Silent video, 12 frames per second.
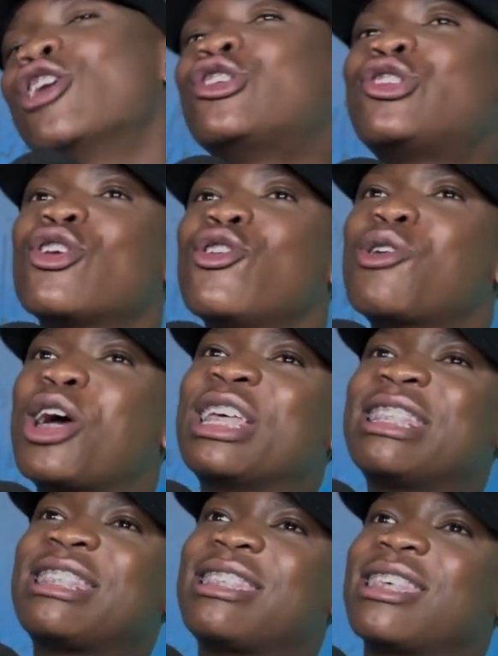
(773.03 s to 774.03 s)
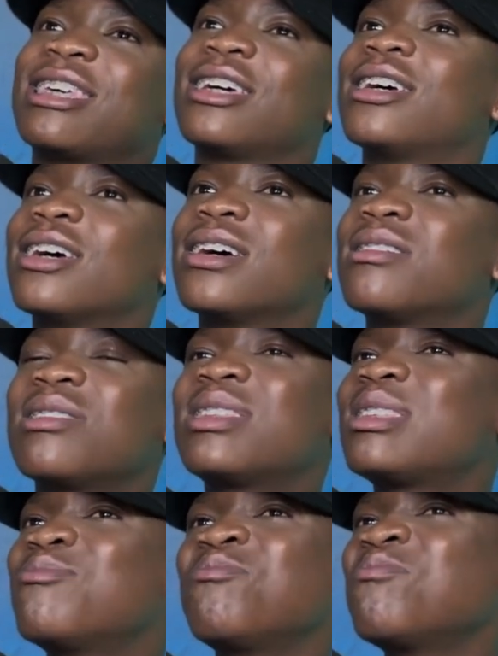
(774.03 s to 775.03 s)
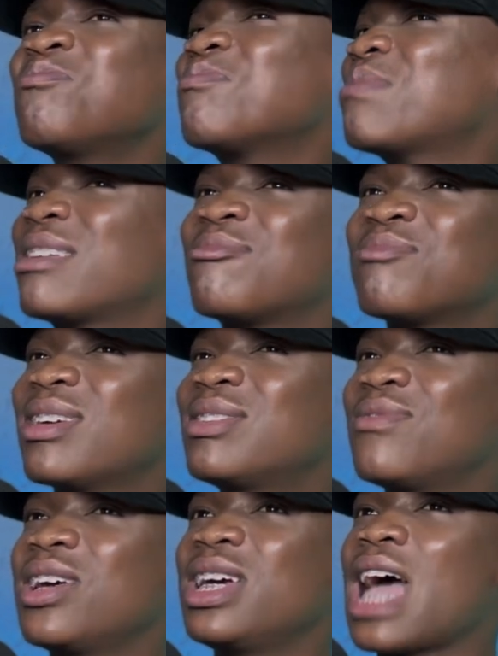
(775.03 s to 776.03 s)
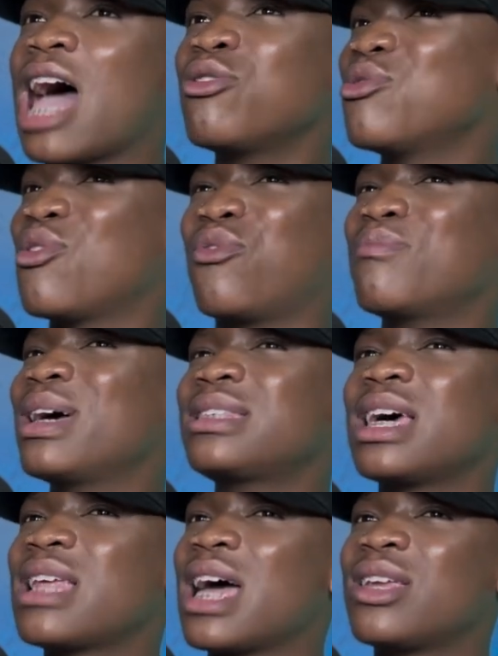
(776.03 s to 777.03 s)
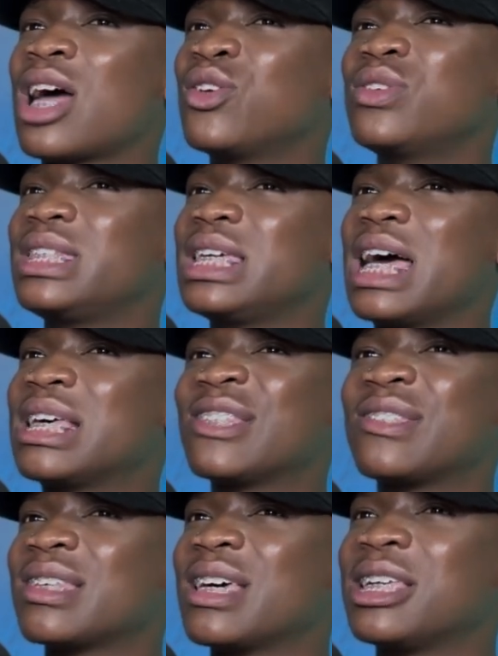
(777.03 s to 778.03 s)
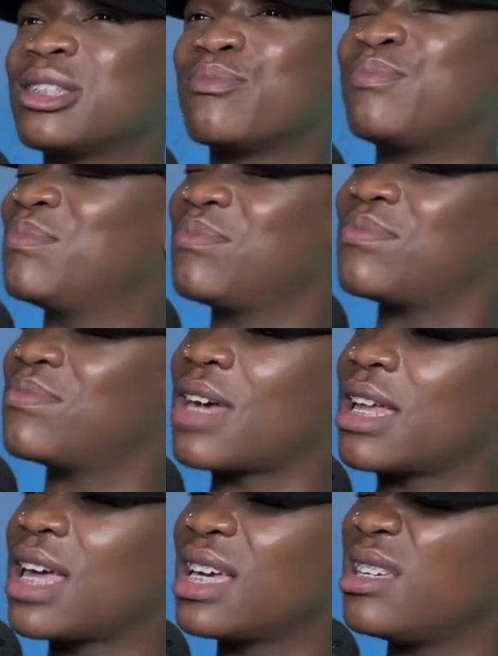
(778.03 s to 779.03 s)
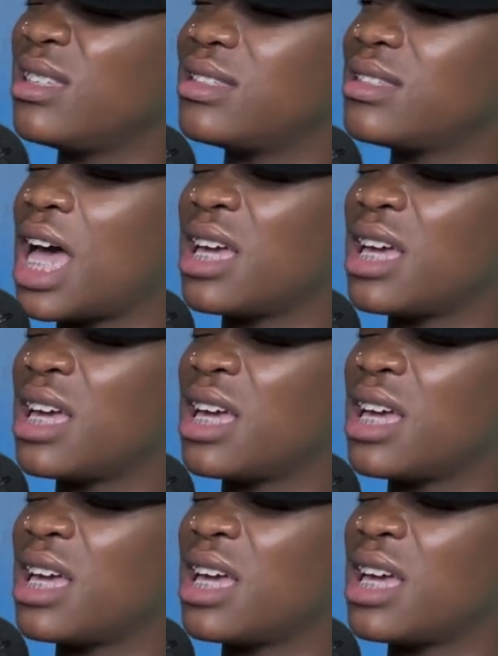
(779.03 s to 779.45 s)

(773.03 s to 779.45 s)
So it's man, it's very, I don't know, from my side I don't see it as like it's